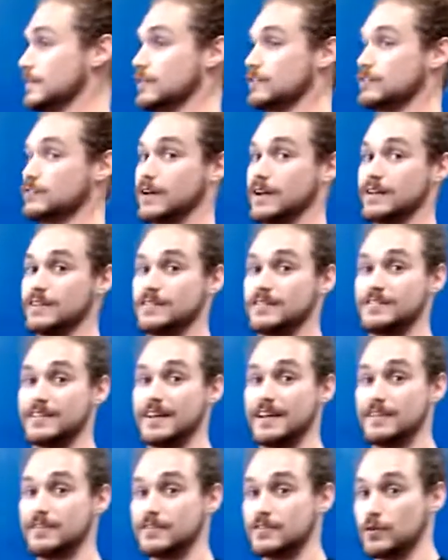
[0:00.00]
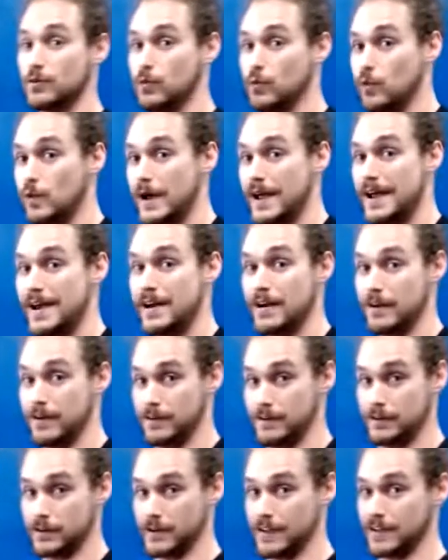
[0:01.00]
Try to sense
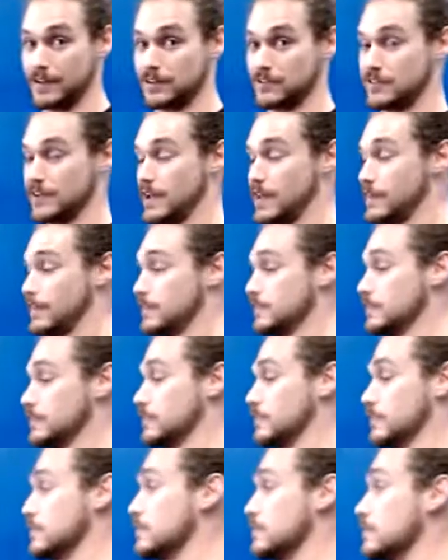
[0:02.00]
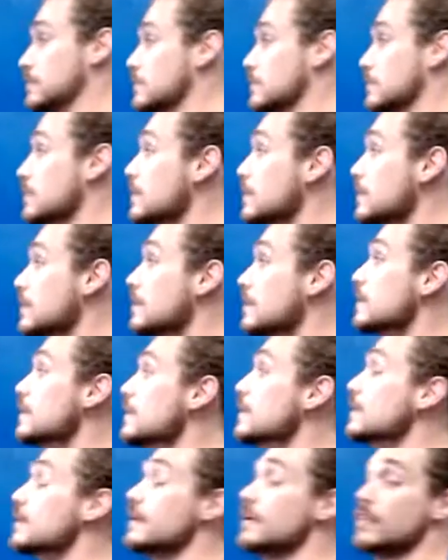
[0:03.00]
where you're getting challenged.
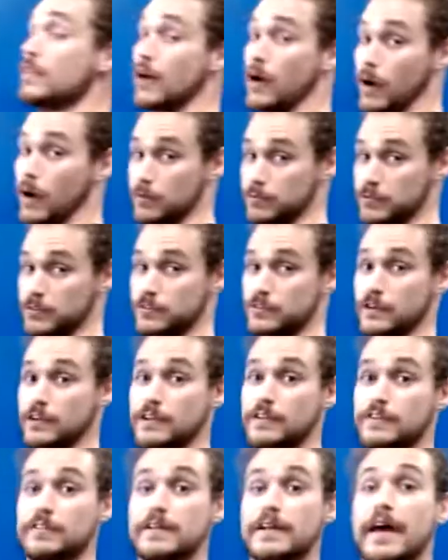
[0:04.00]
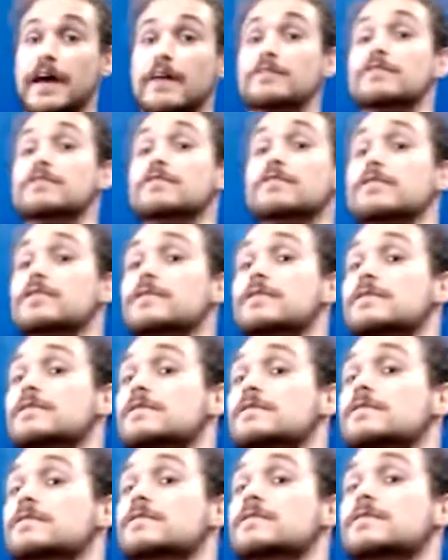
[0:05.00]
The arms are starting to feel heavy too.
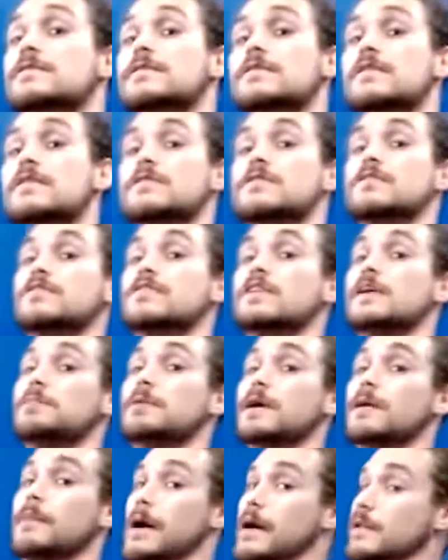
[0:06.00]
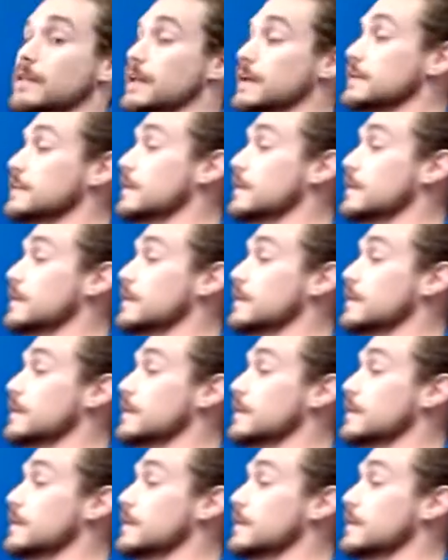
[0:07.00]
Just keeping them out like